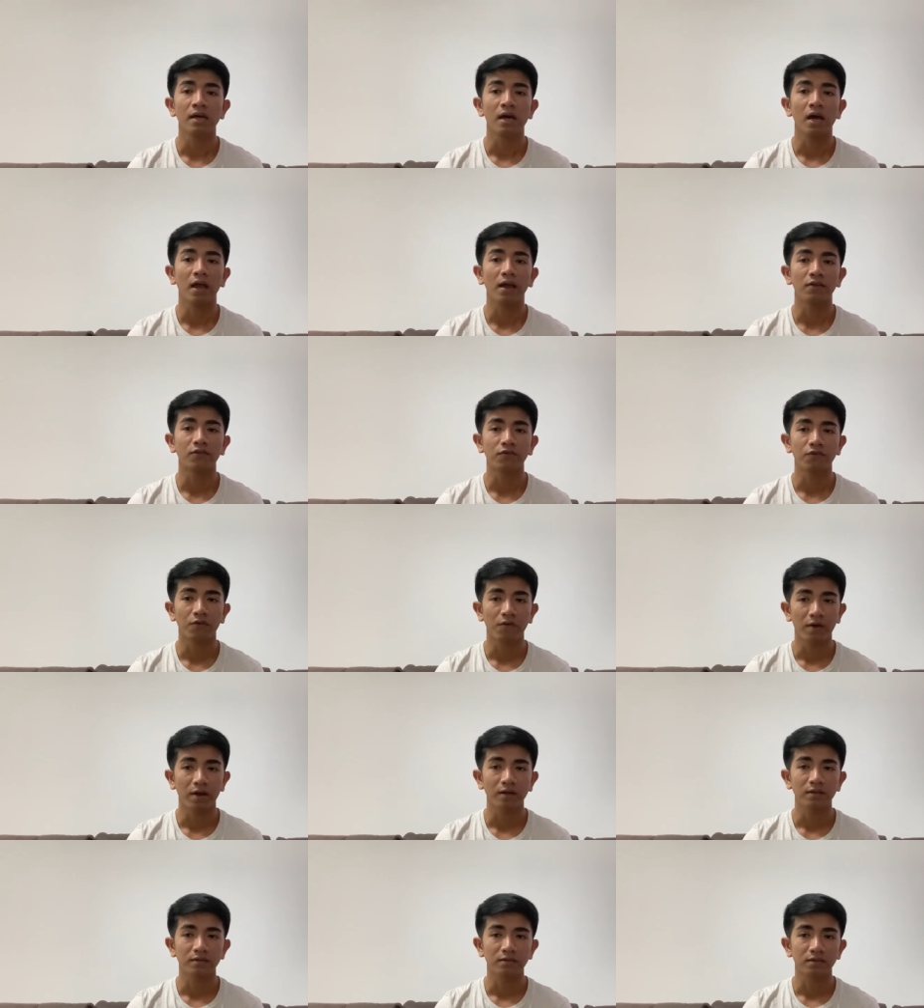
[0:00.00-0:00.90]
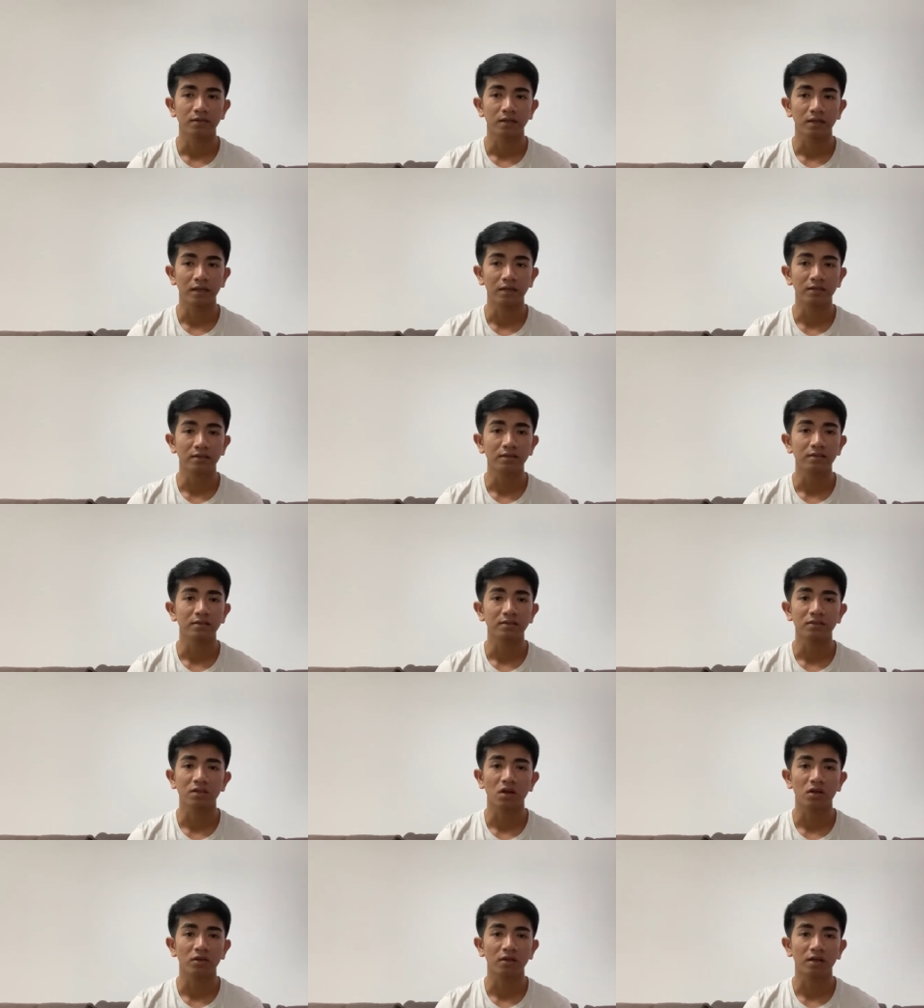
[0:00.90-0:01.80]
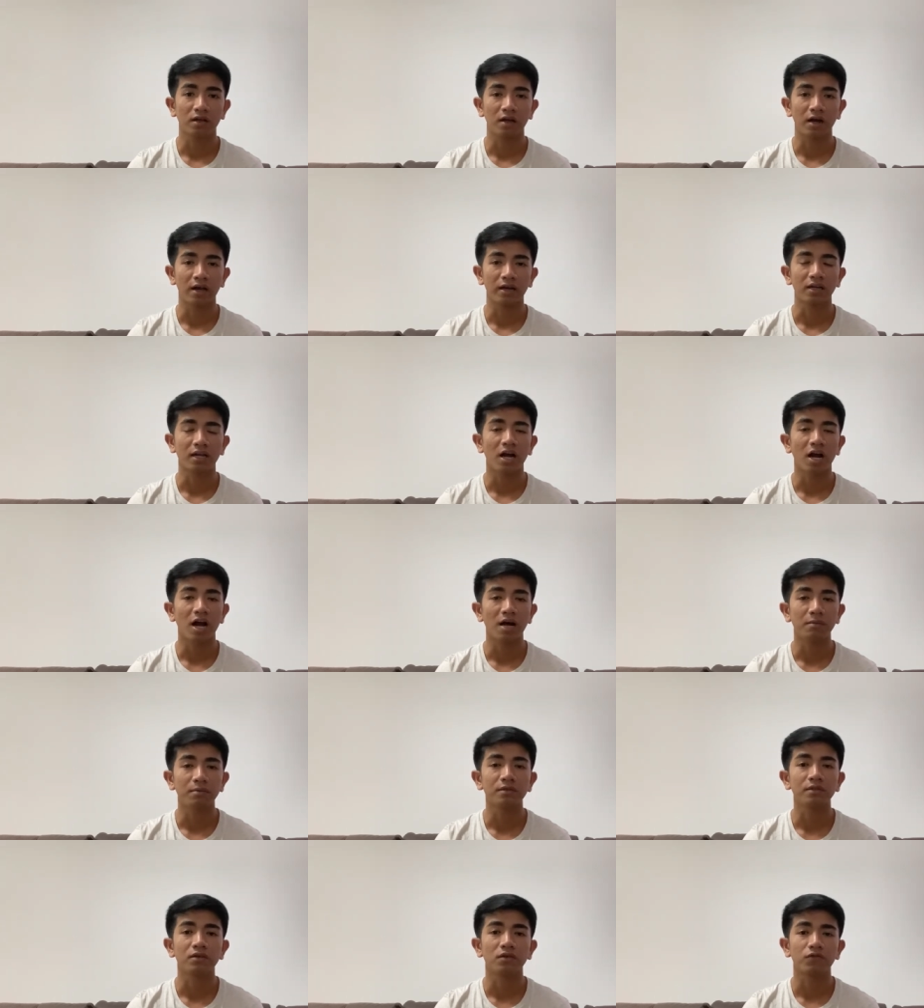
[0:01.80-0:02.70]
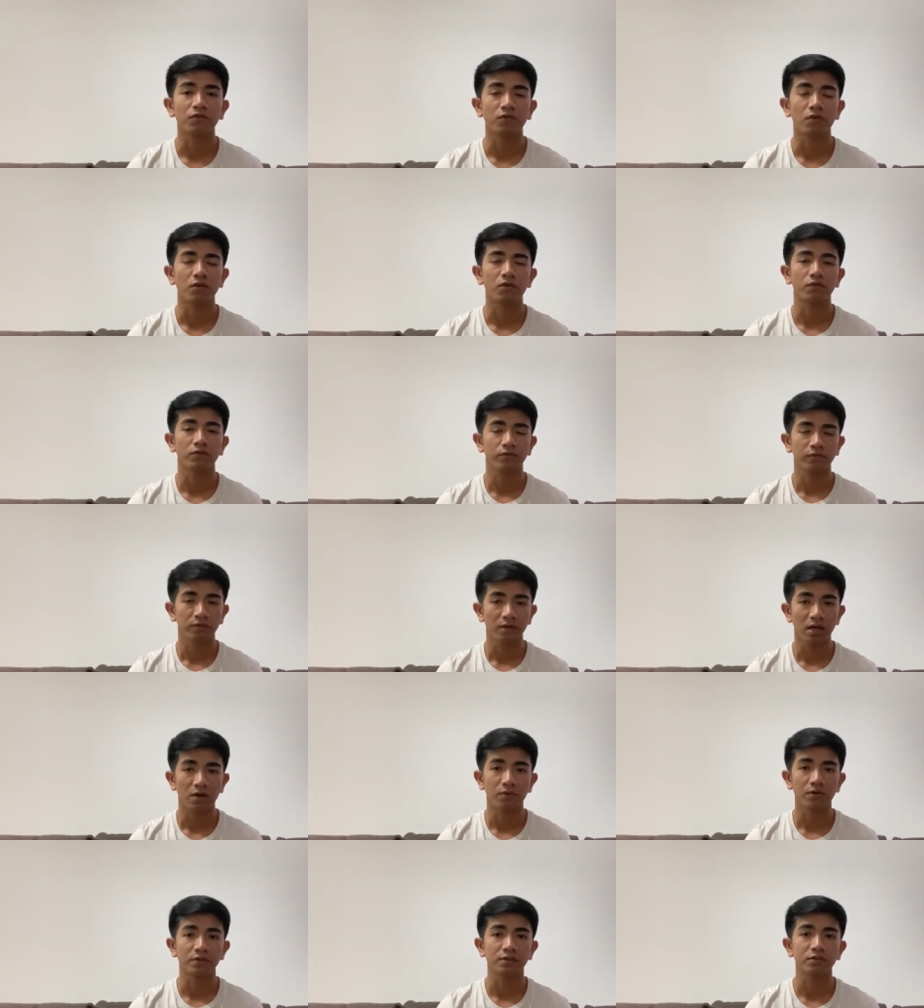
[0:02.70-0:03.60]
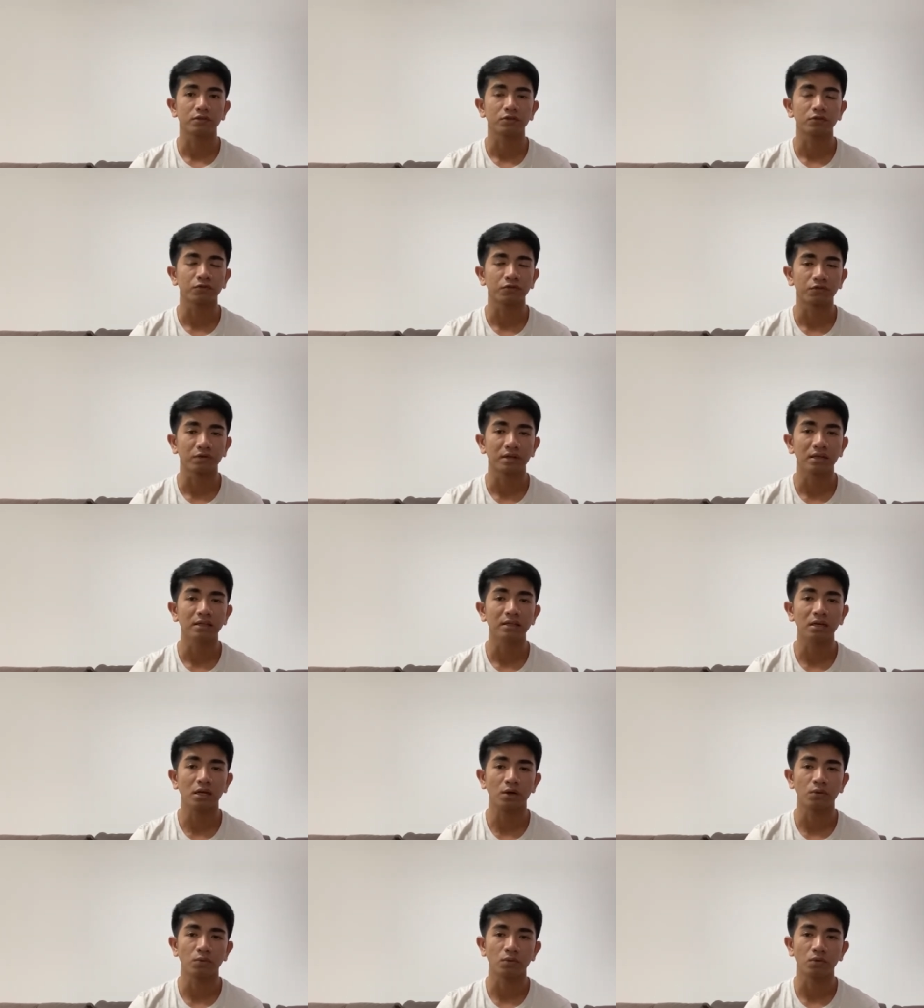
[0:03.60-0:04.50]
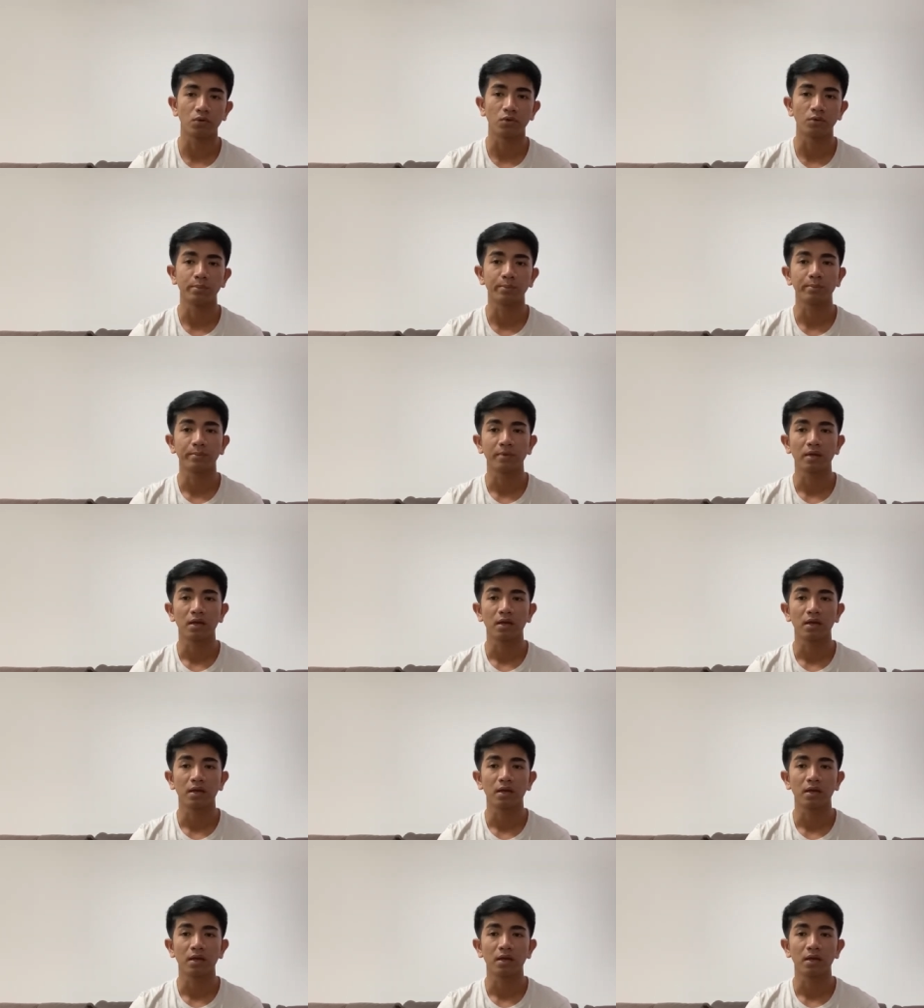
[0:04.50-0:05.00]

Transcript: In fact, it is not uncommon for flowers to fill a room.